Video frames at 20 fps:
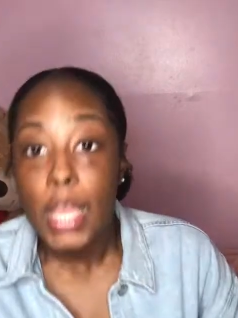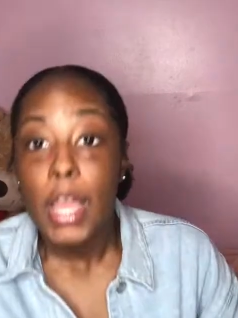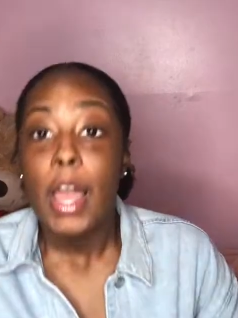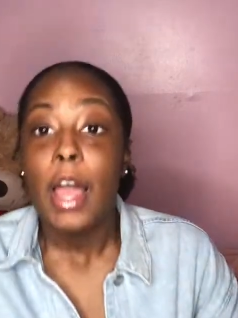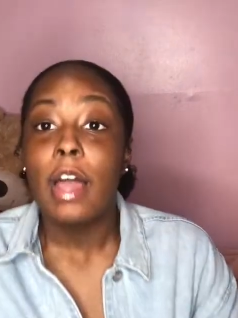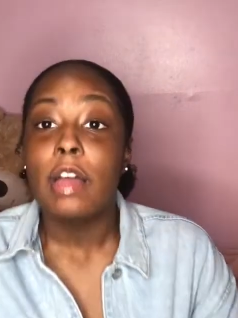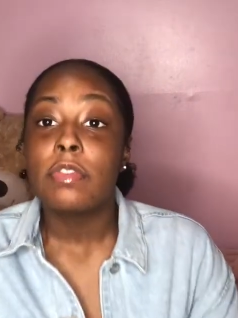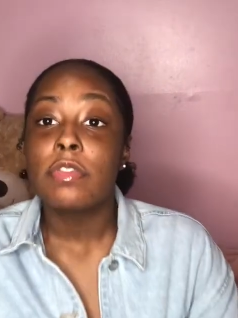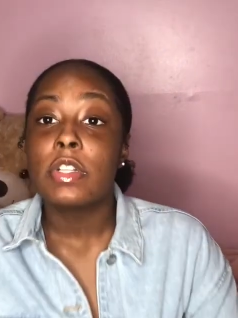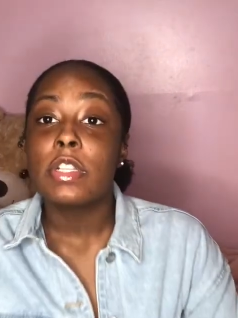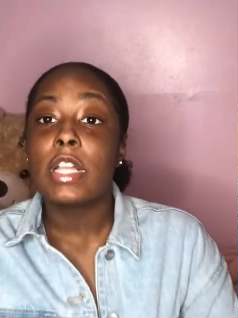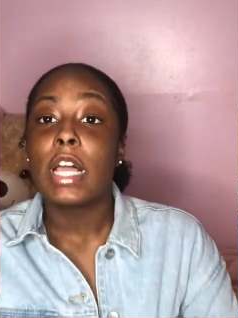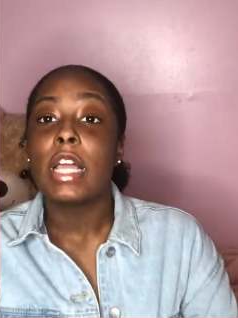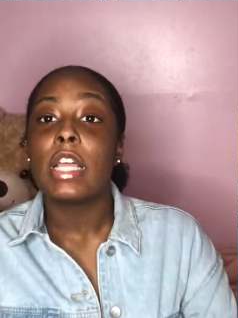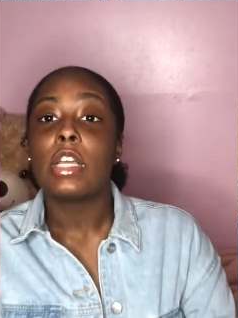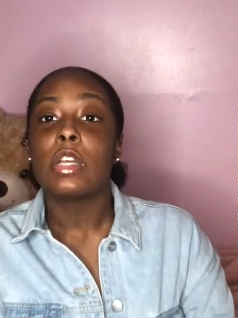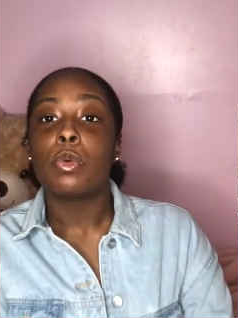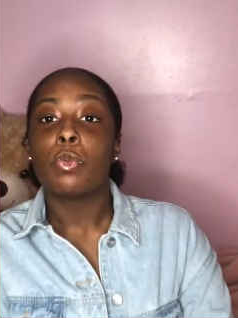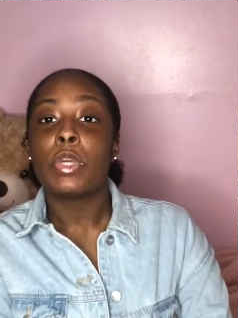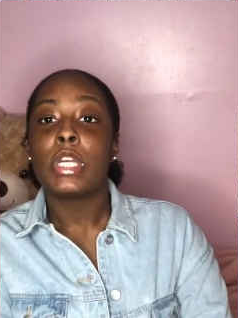I feel
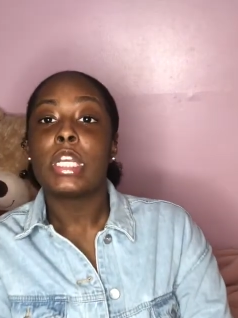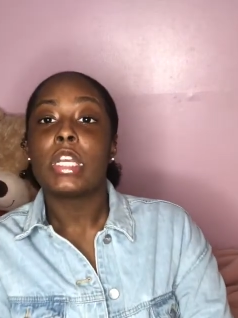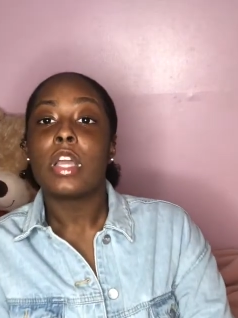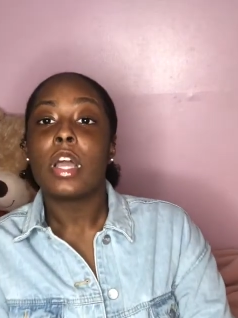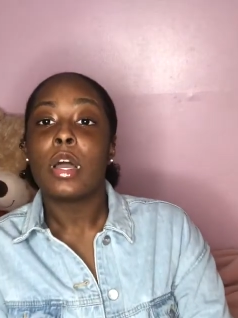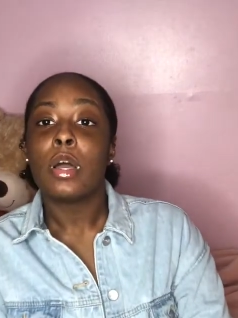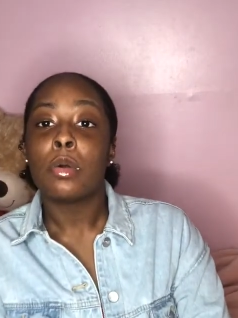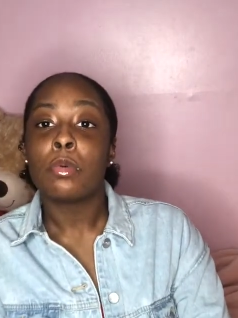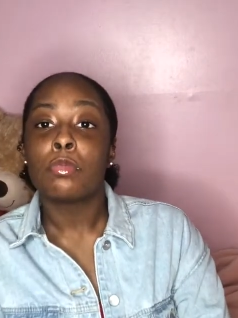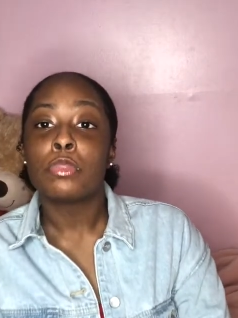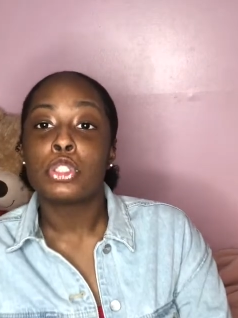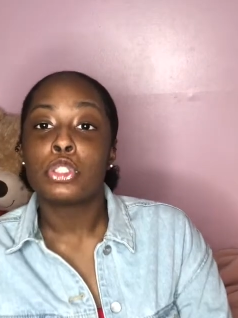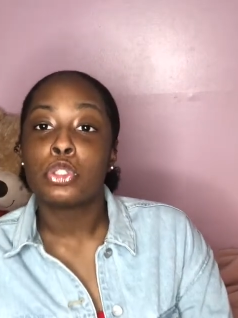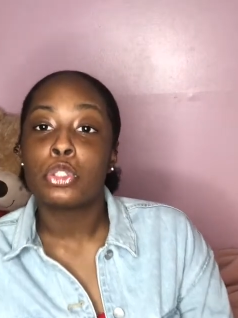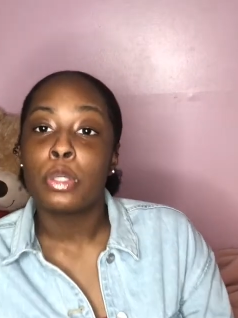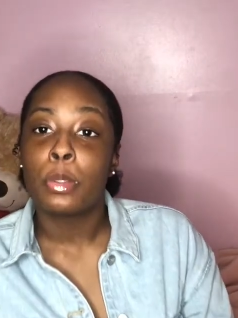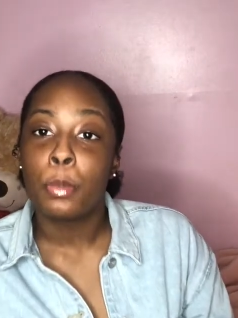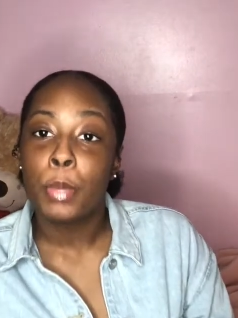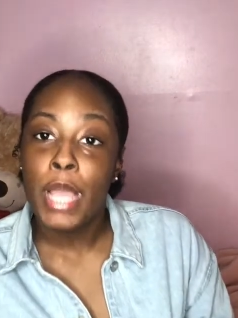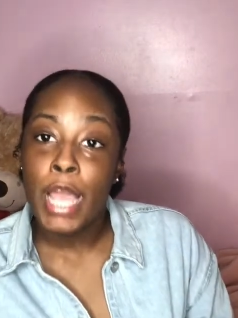like when it comes to
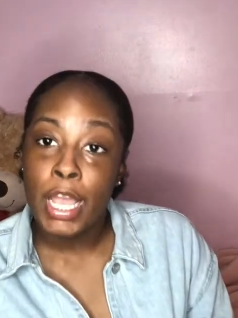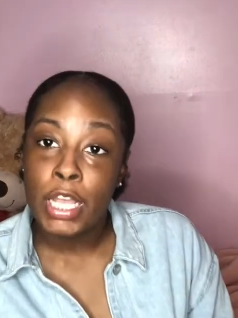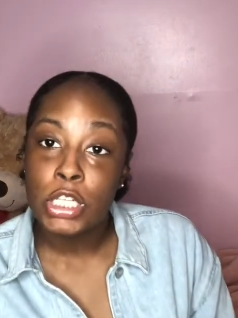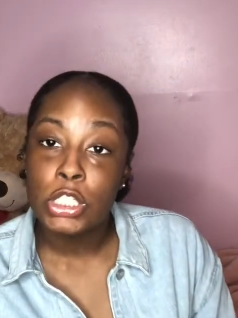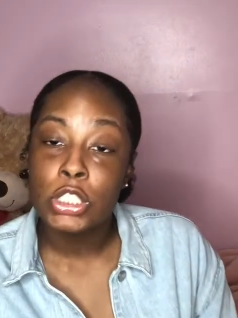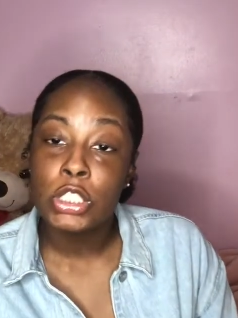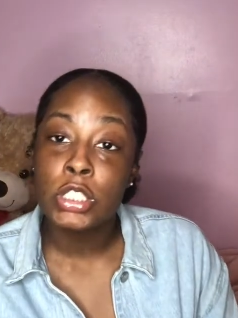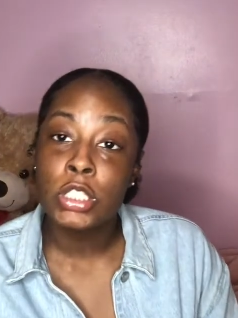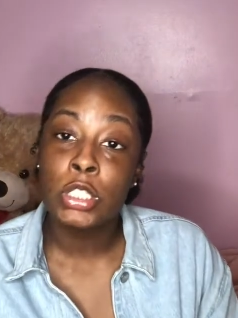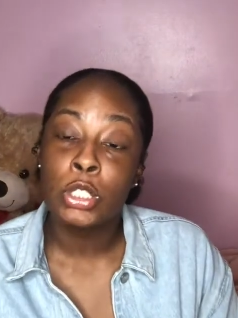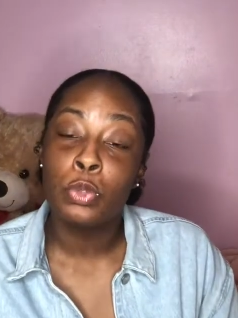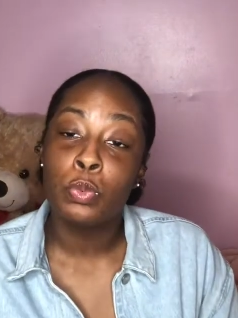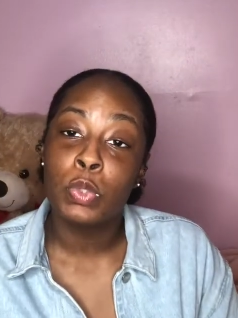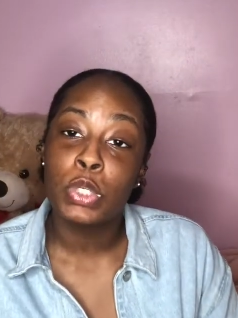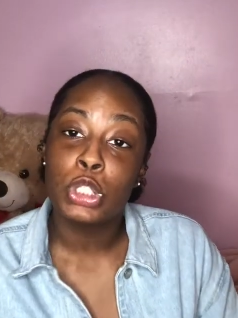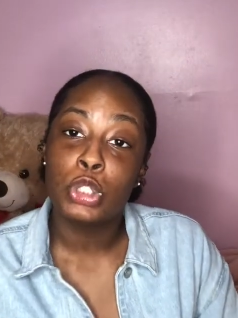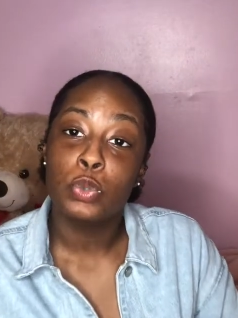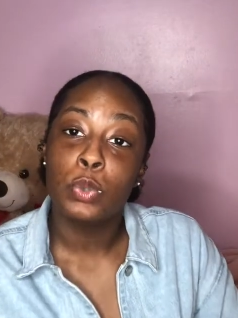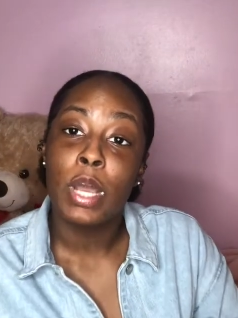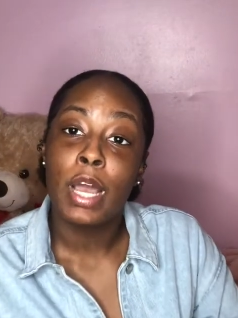your packaging, you
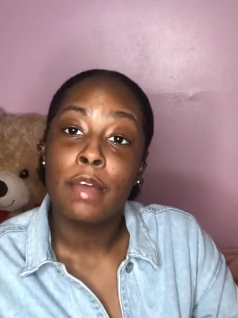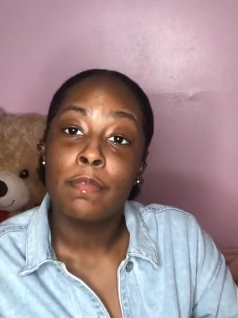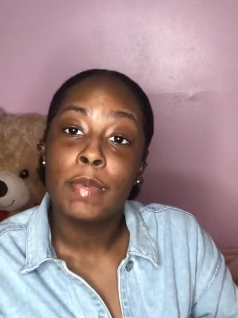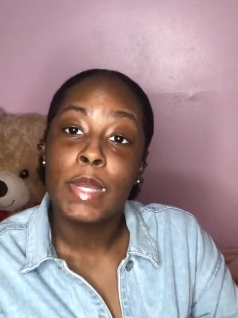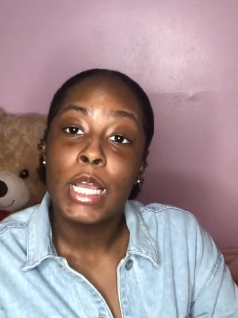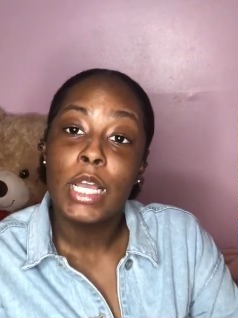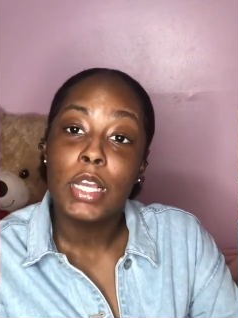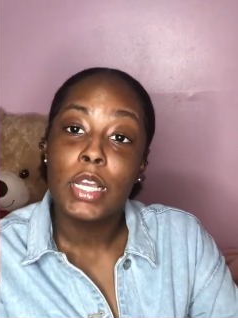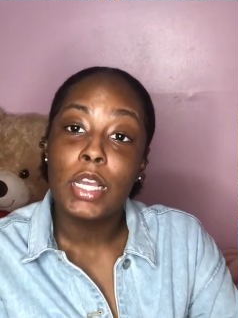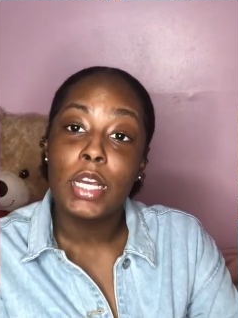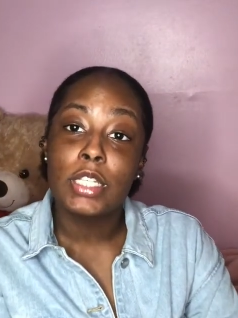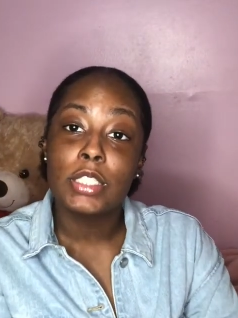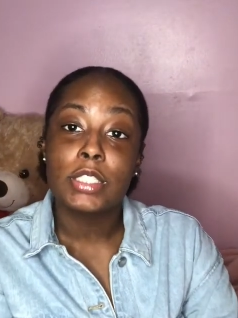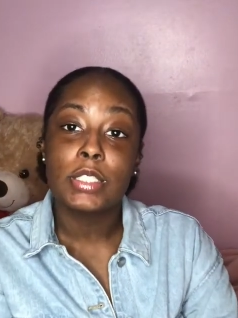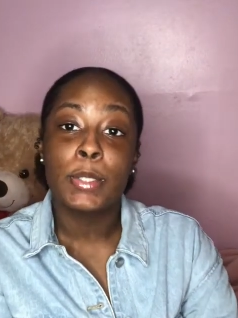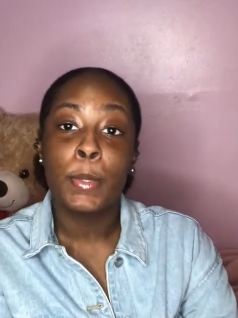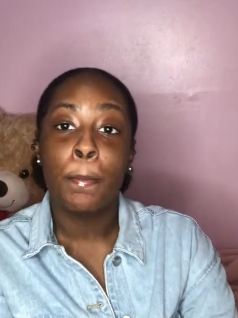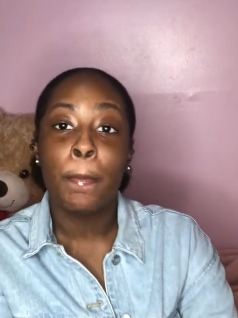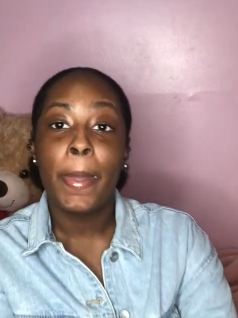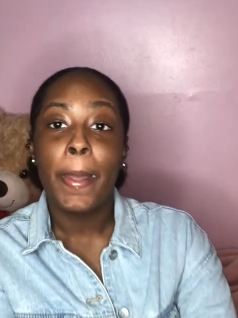want to have
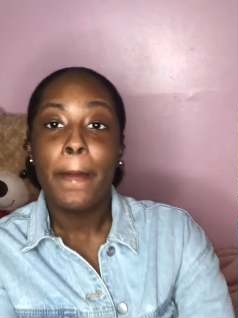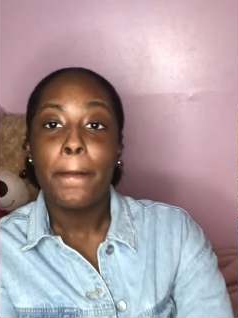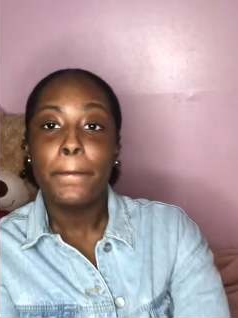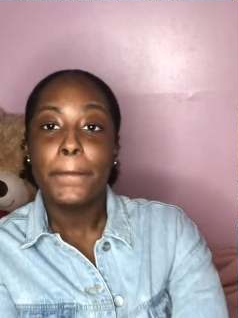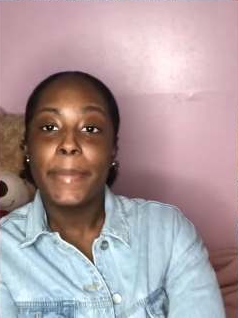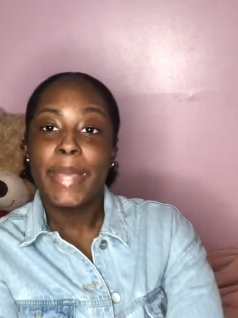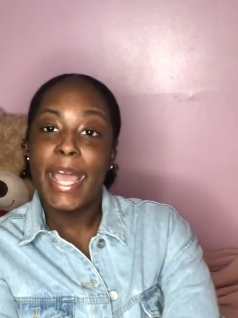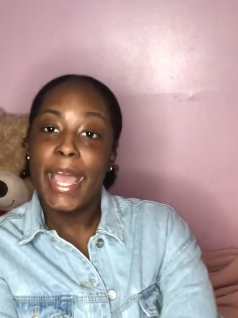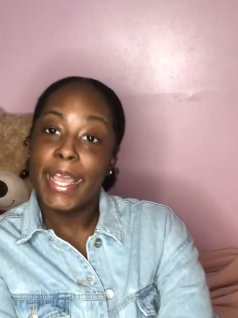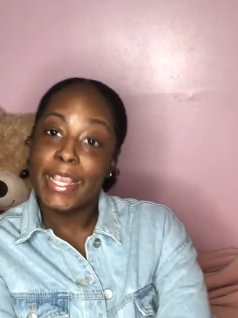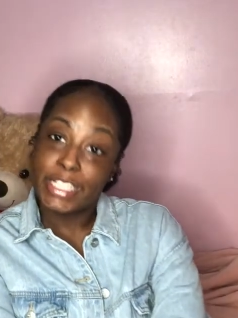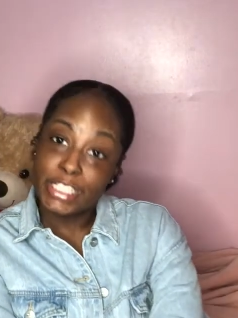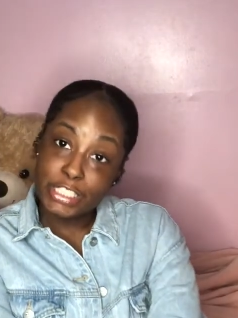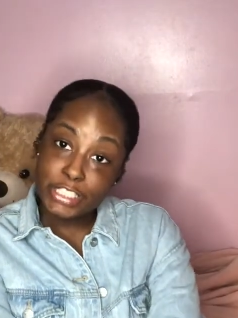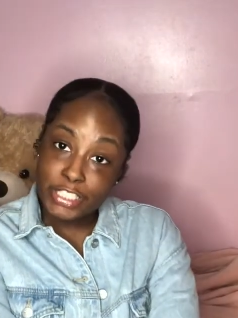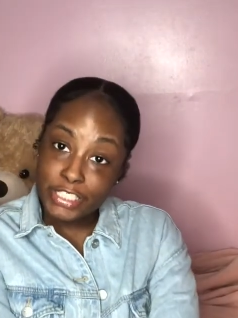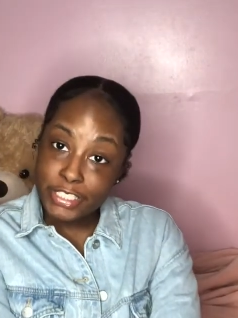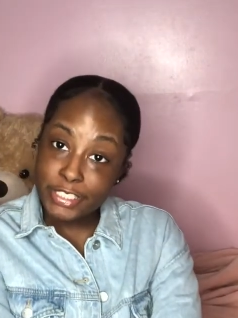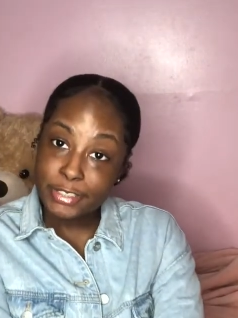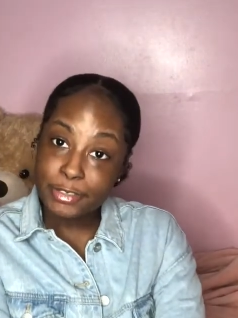custom
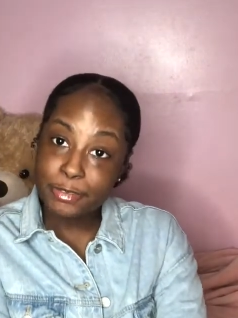packaging.